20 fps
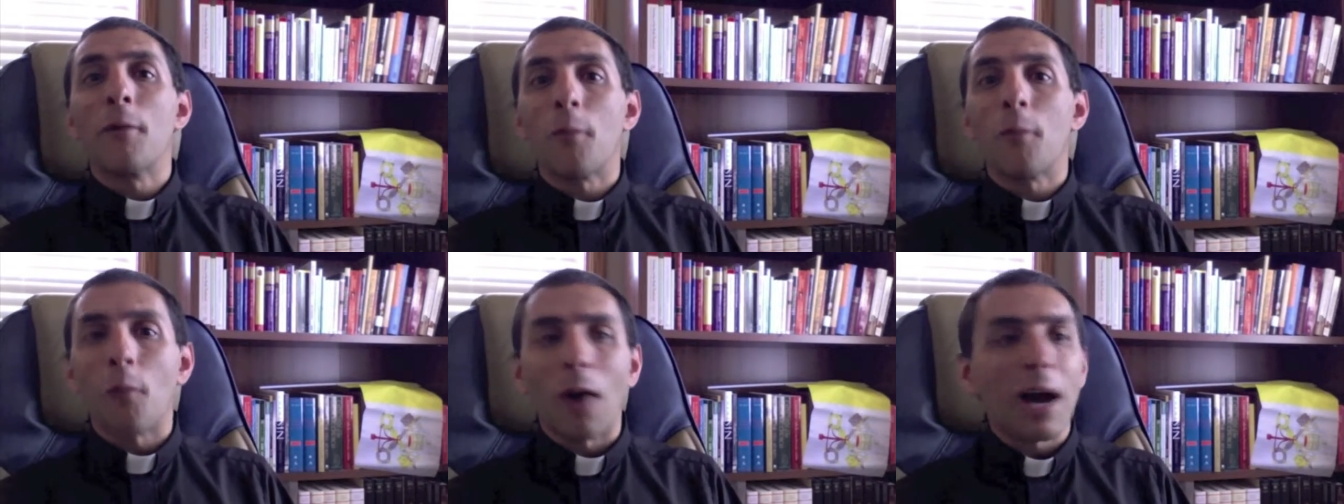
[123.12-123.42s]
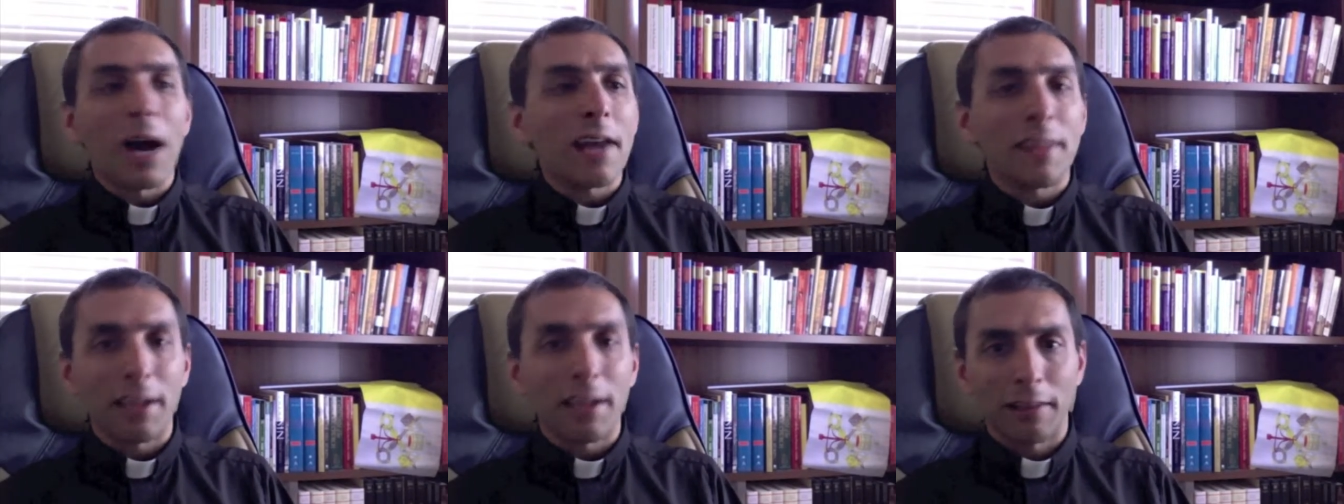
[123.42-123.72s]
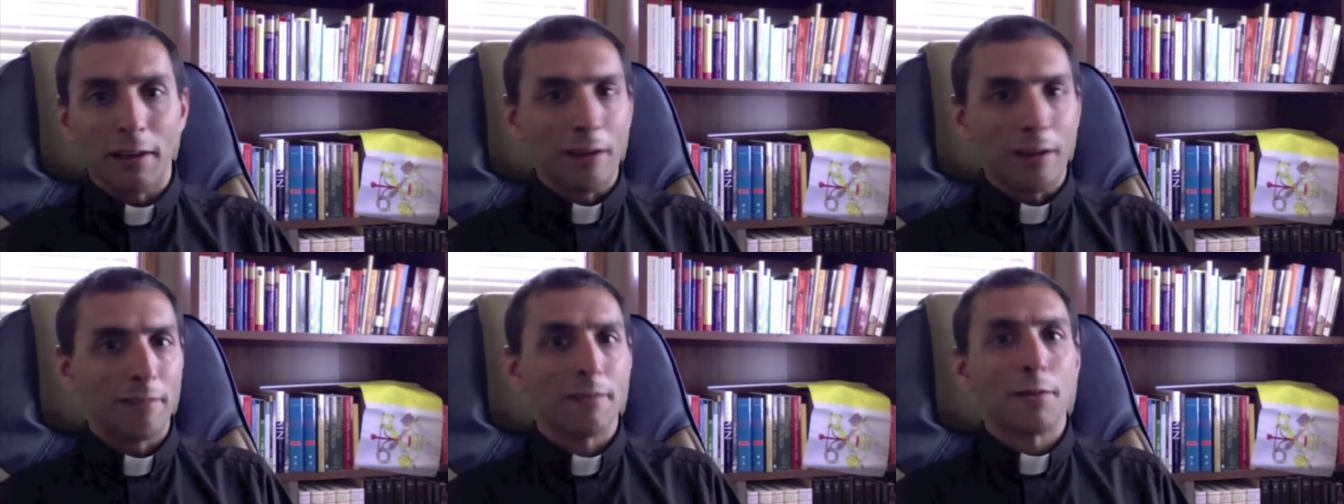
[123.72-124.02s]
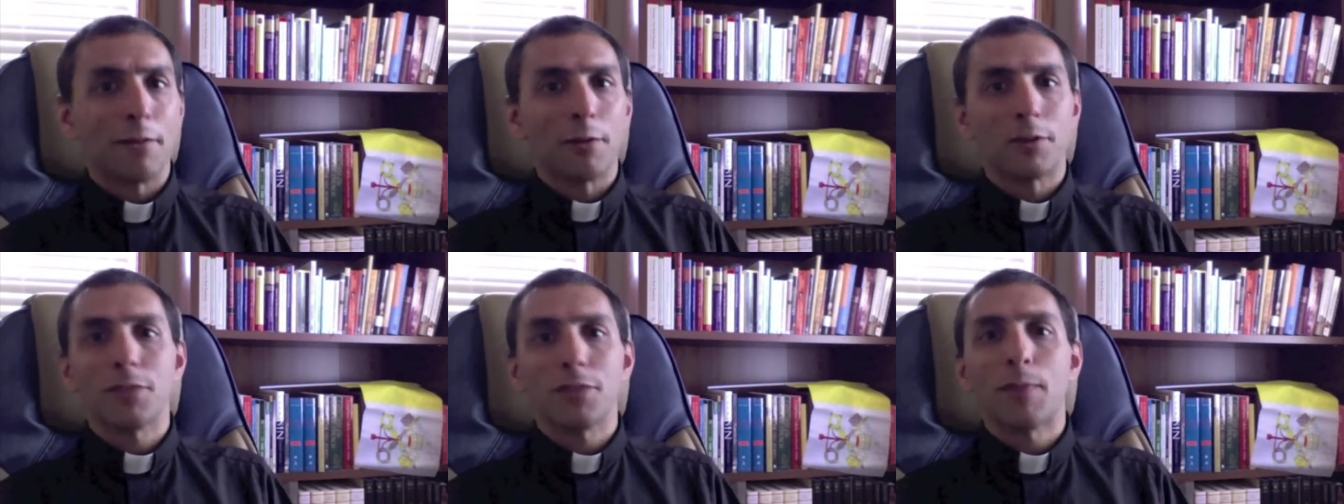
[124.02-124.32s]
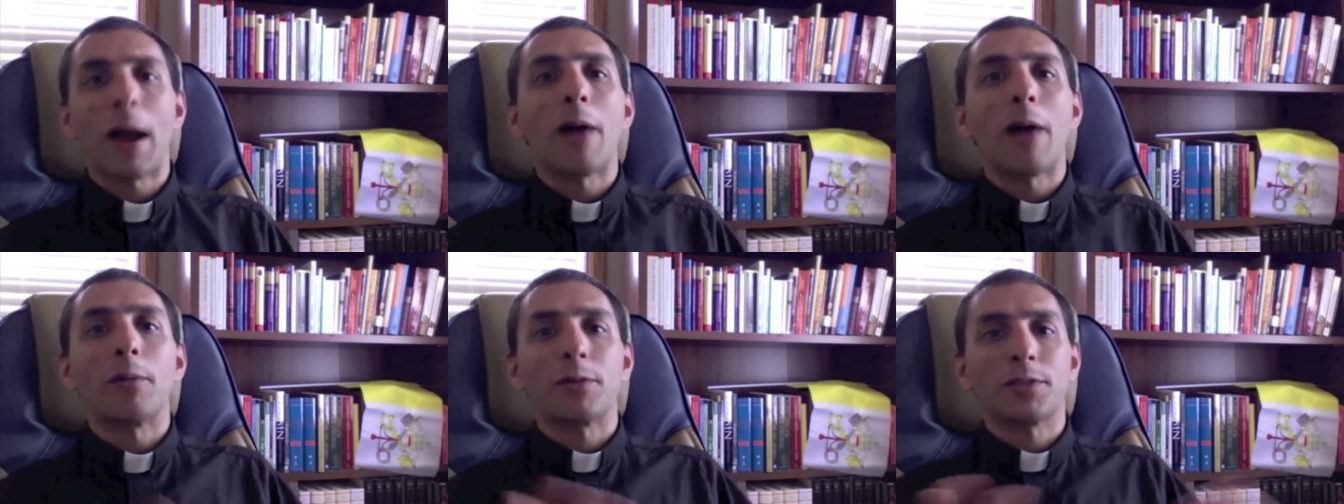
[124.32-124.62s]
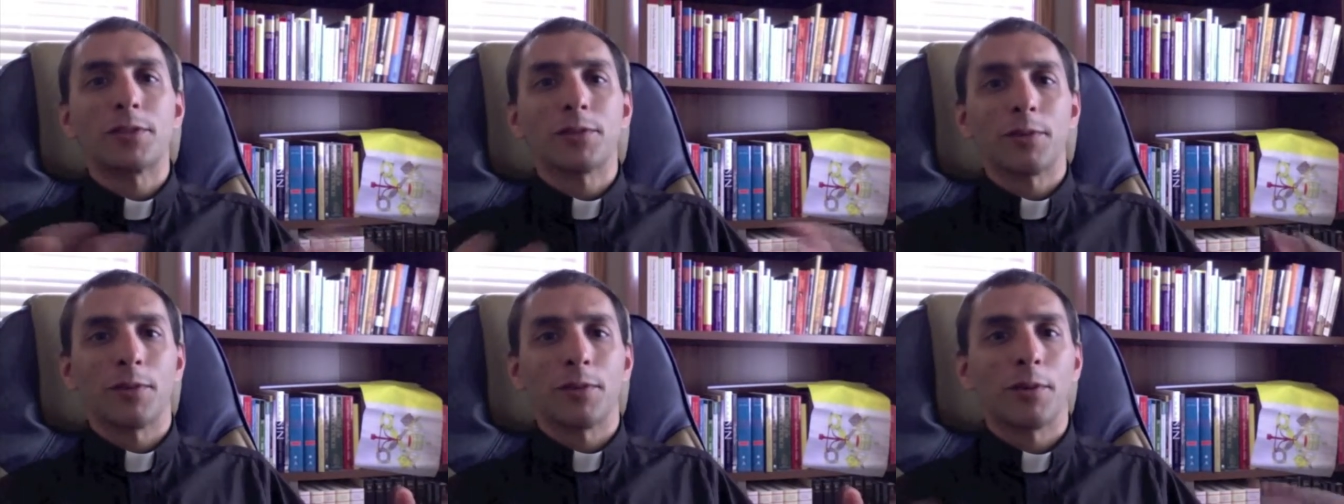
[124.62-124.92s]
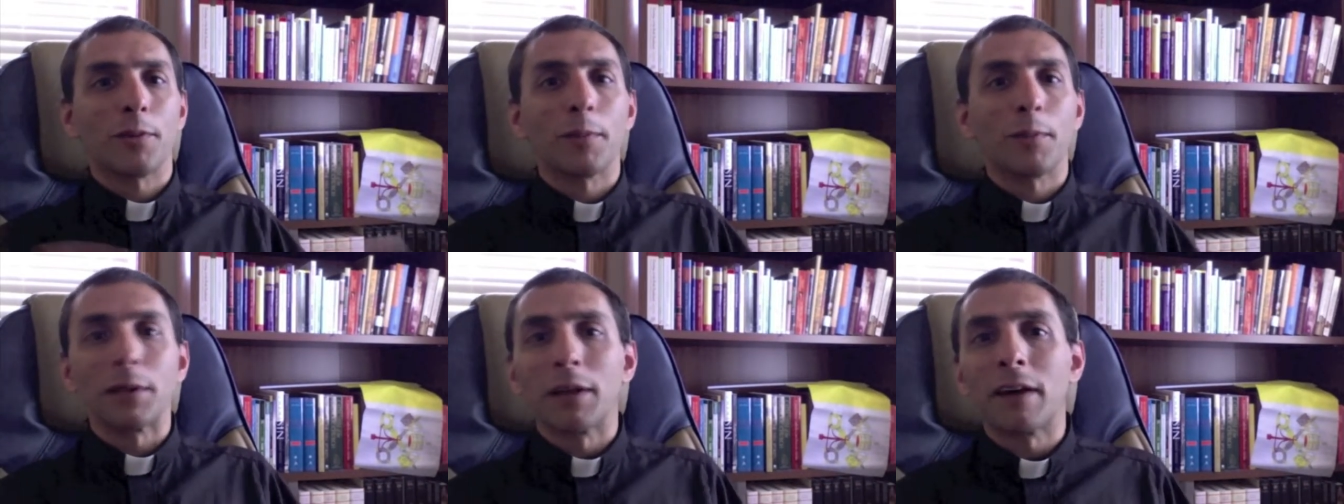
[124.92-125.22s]
why they love their spouse or
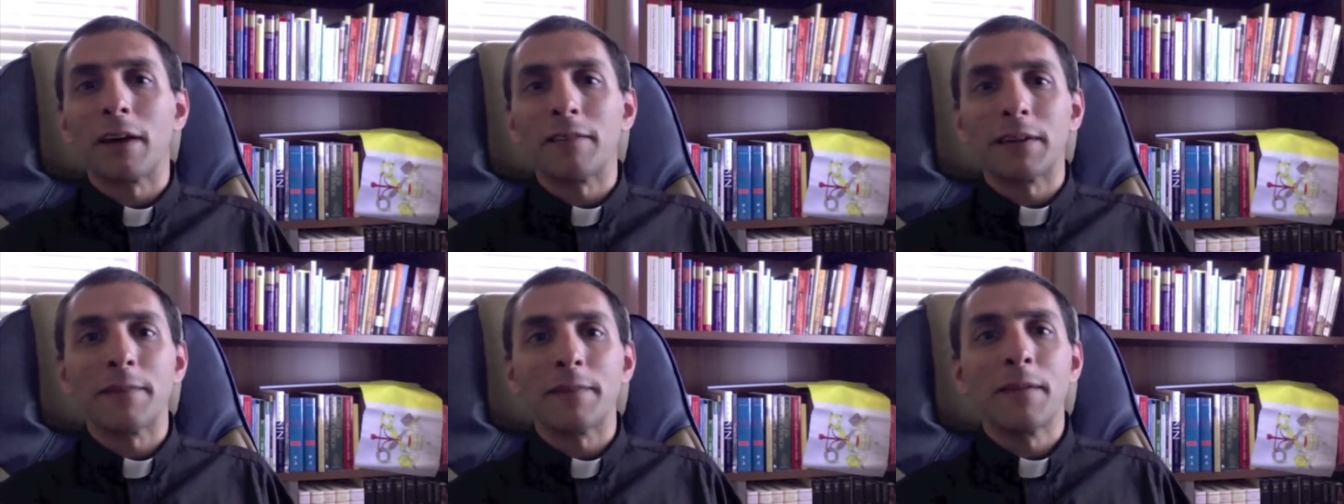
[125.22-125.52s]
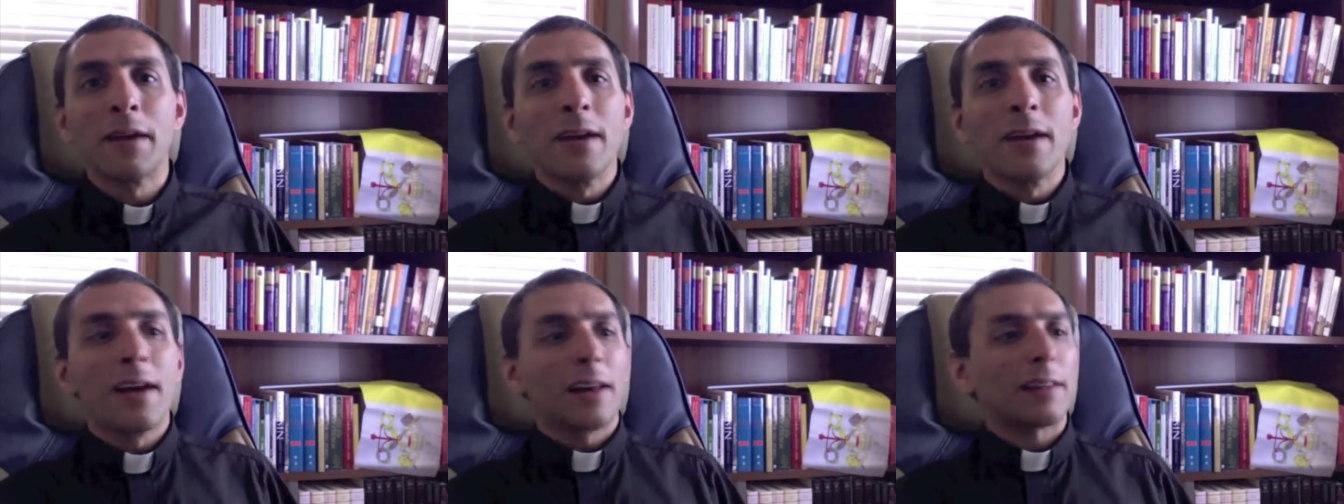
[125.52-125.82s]
their beloved,